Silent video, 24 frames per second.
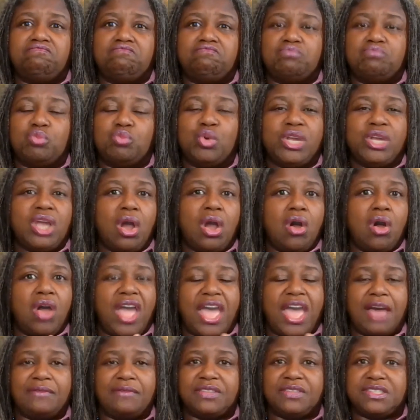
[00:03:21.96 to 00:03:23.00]
We all
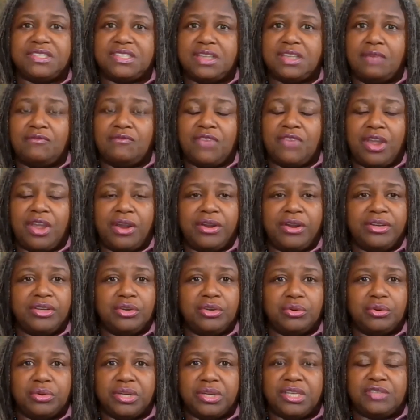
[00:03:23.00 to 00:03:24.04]
have in some varying
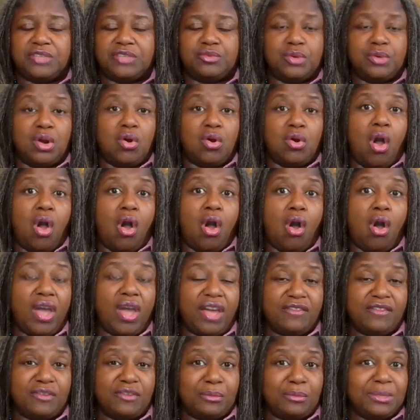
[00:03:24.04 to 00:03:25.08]
degrees. We don't all
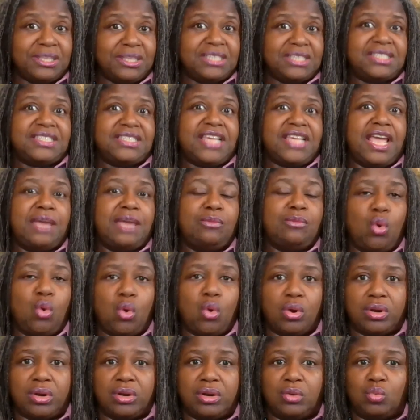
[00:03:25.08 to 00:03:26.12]
have them in the same
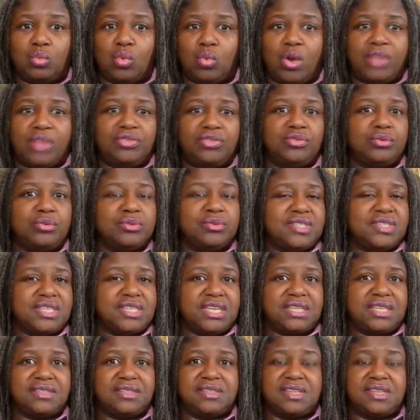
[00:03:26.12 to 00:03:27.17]
order. 1 through
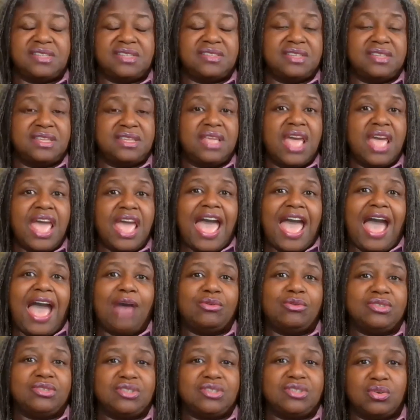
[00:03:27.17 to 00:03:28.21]
6 isn't
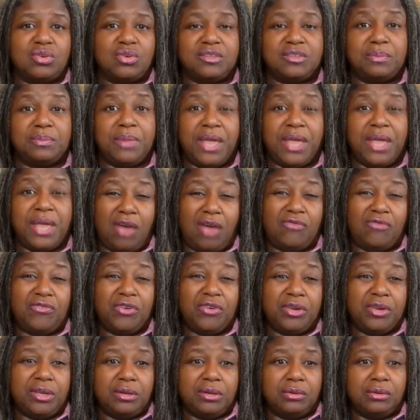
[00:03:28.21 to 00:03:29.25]
how it's going to play out for
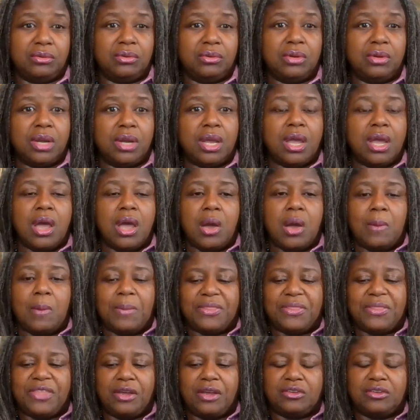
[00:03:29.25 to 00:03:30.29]
you.
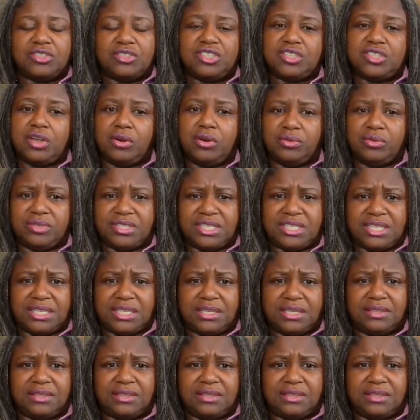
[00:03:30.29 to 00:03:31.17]
But there's certainty.